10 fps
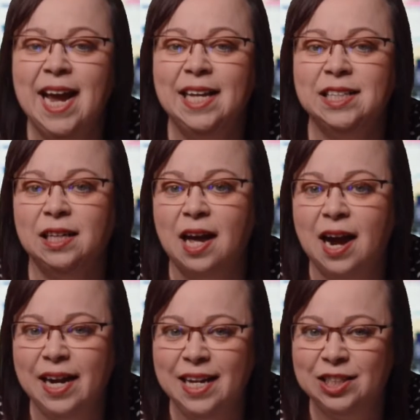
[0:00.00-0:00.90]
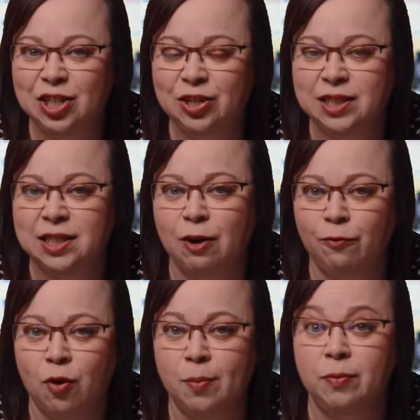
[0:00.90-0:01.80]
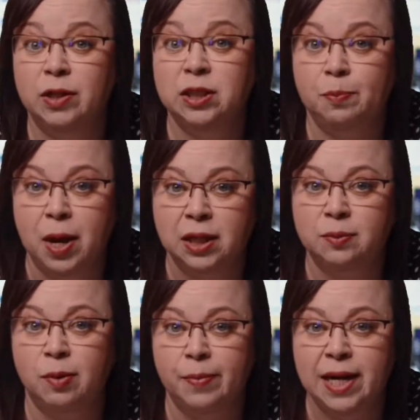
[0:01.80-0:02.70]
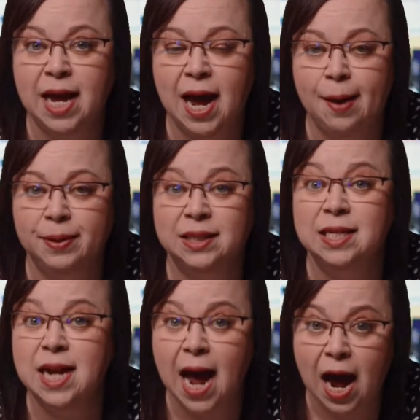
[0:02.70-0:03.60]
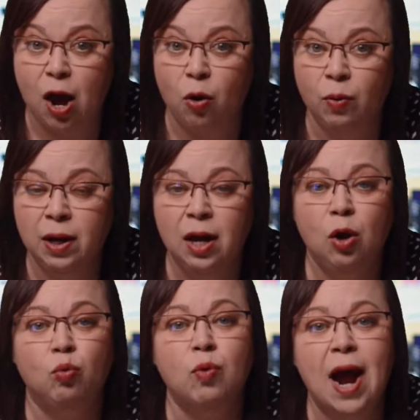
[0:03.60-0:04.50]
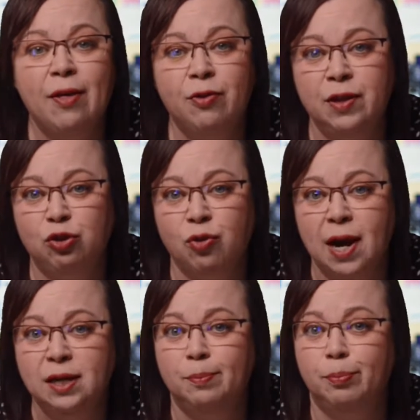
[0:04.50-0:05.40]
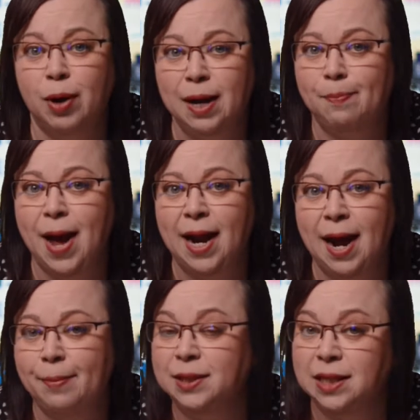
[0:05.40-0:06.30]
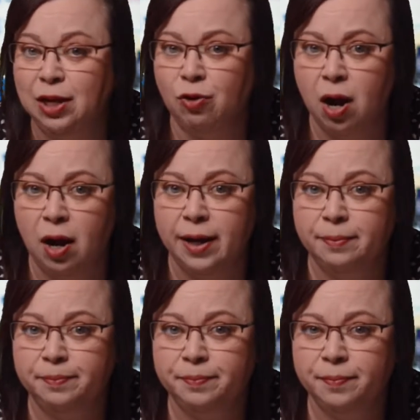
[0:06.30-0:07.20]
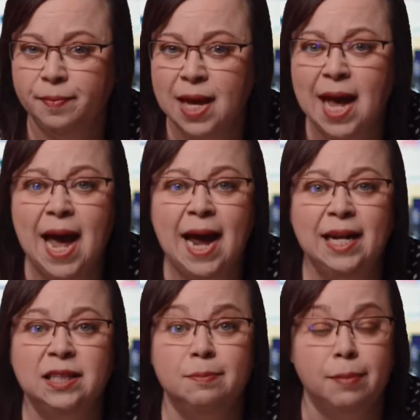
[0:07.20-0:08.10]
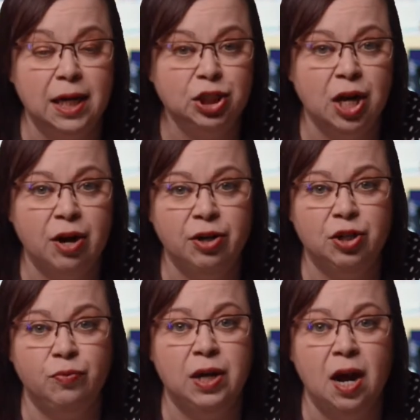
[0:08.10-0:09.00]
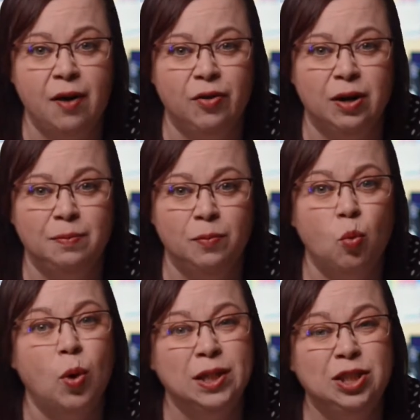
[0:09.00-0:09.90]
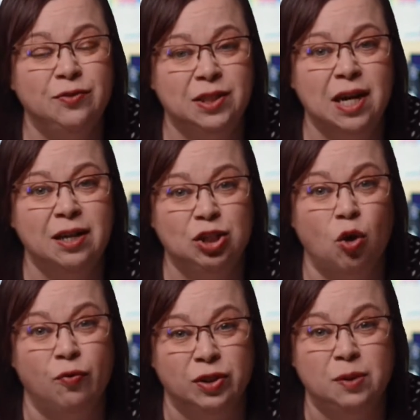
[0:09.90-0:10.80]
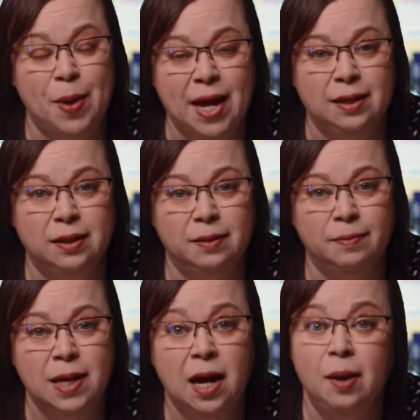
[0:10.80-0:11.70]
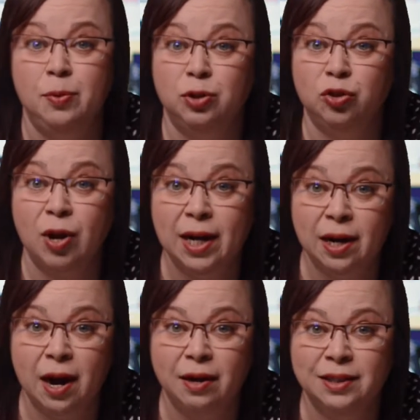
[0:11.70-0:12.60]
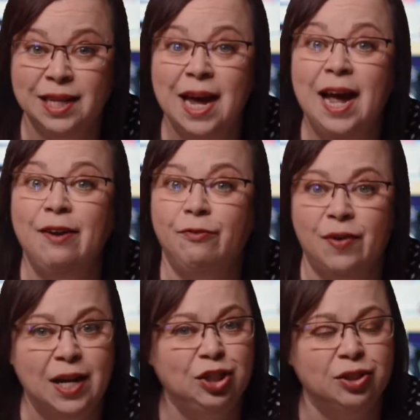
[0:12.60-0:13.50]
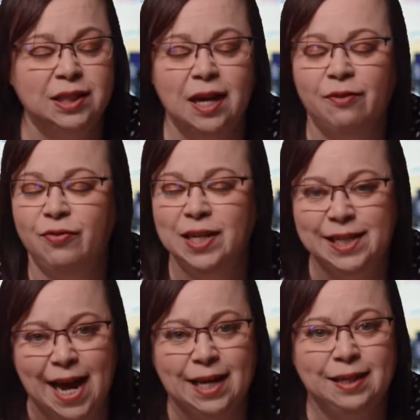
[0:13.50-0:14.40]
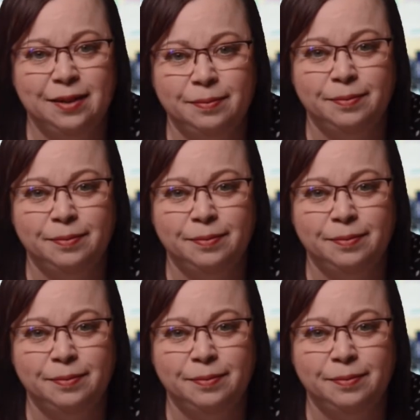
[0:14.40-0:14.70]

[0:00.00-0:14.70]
It's a lot easier to start forming responsible money habits now rather than trying to break bad habits later on. And it's much harder to recover once you've started to overspend, abuse credit cards, and find yourself in debt.